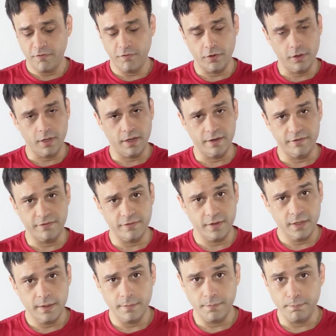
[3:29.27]
full of
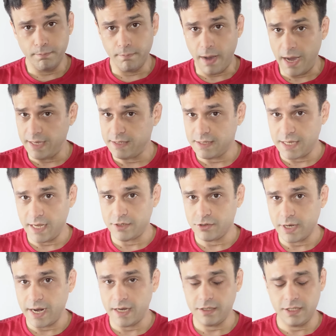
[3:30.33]
mindset
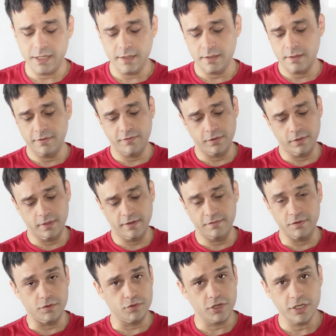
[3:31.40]
strategies, full
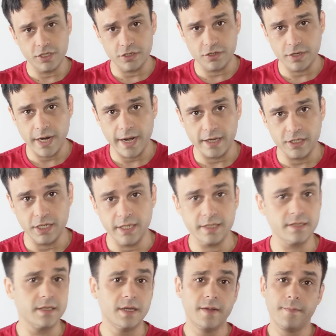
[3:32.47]
of nutrition
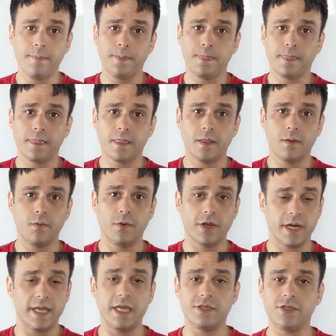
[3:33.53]
strategies, we're
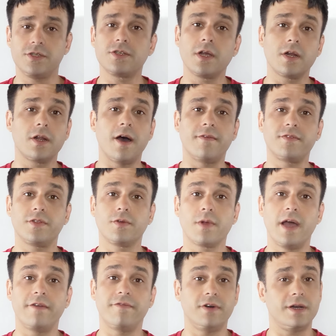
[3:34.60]
going to get you started off to the
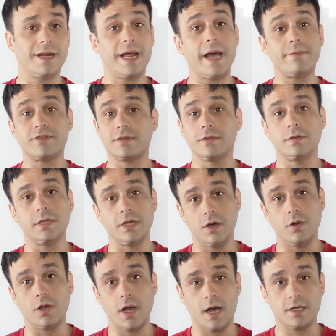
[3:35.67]
right foot at absolutely
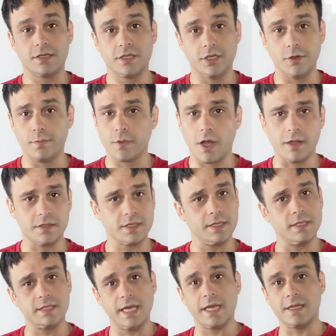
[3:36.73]
no cost to you. All it's
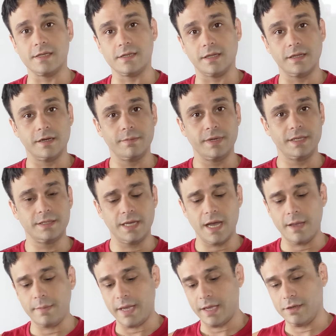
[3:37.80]
going to take is a little bit of
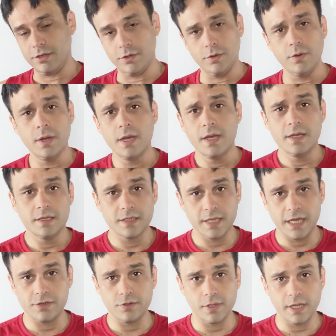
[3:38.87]
time and you
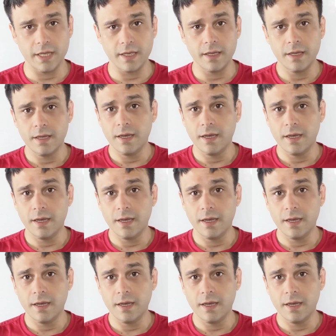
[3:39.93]
scheduling